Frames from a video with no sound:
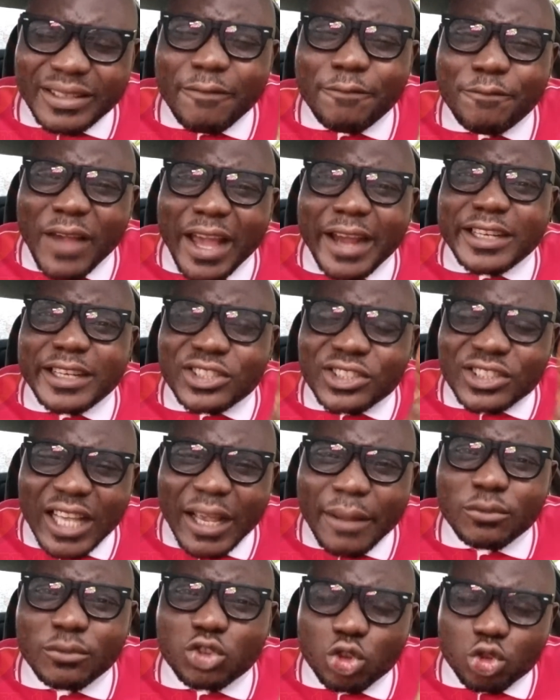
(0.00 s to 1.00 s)
very
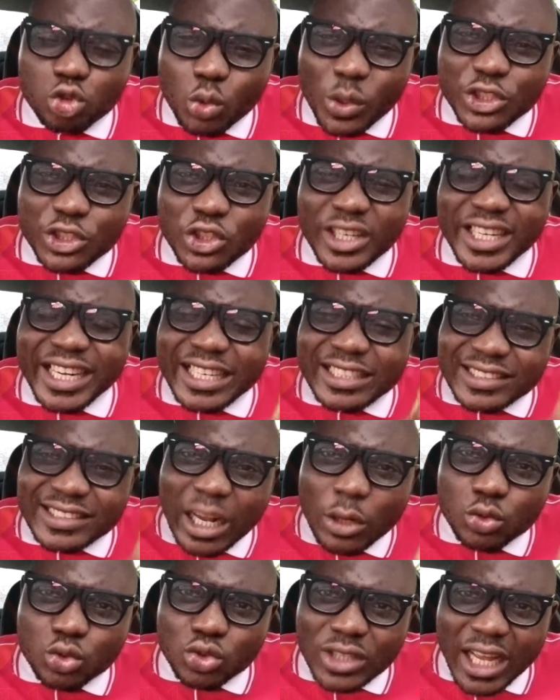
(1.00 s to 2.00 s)
same situation in
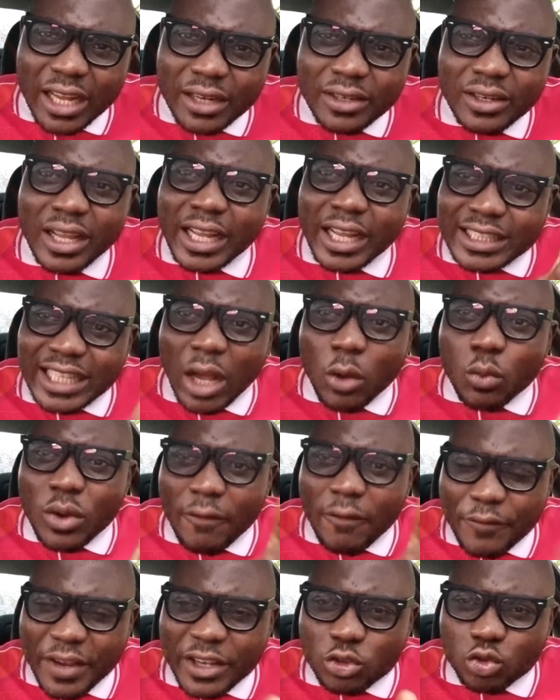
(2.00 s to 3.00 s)
South Sudan that
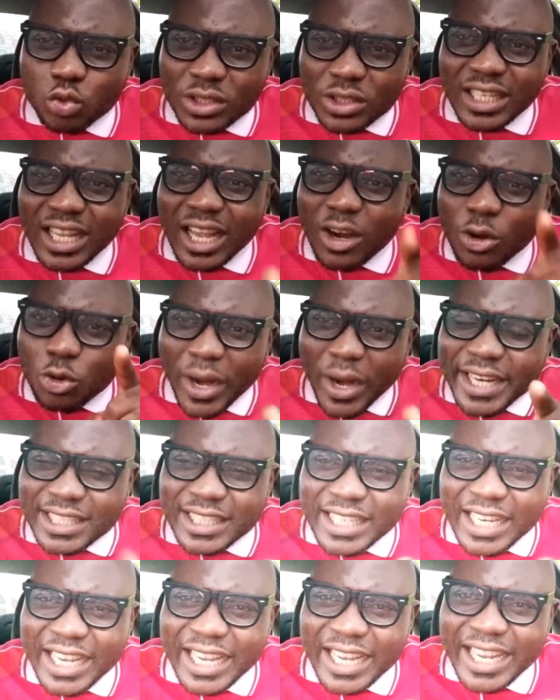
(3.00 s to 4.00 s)
we are faced with
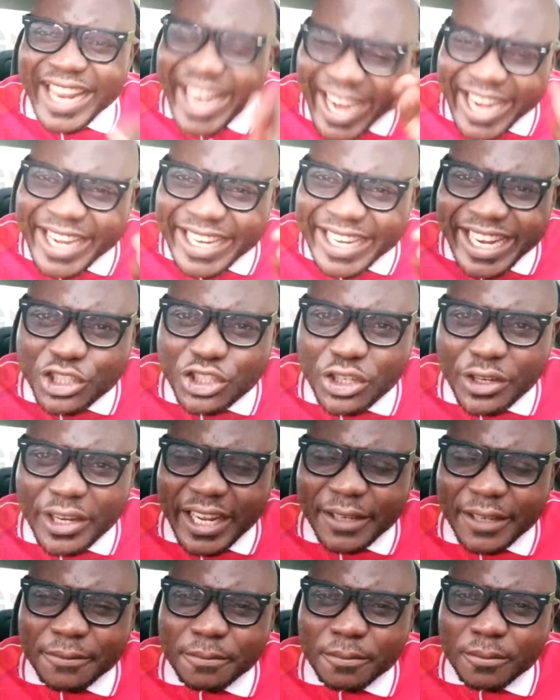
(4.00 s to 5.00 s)
right here in
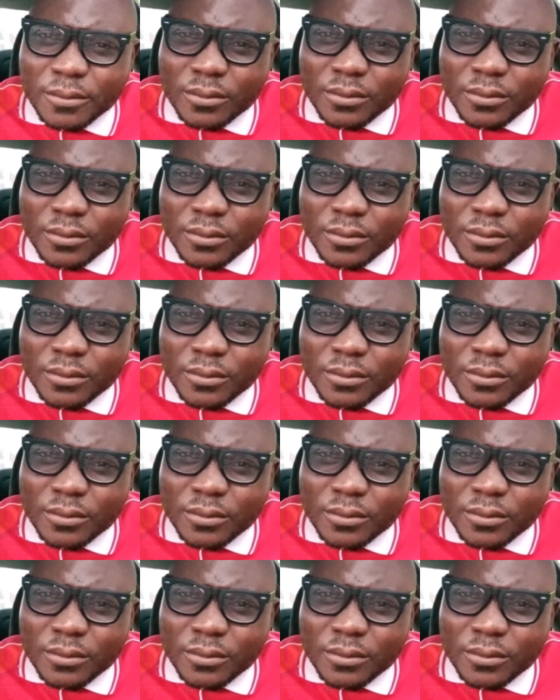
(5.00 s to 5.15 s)
Nigeria.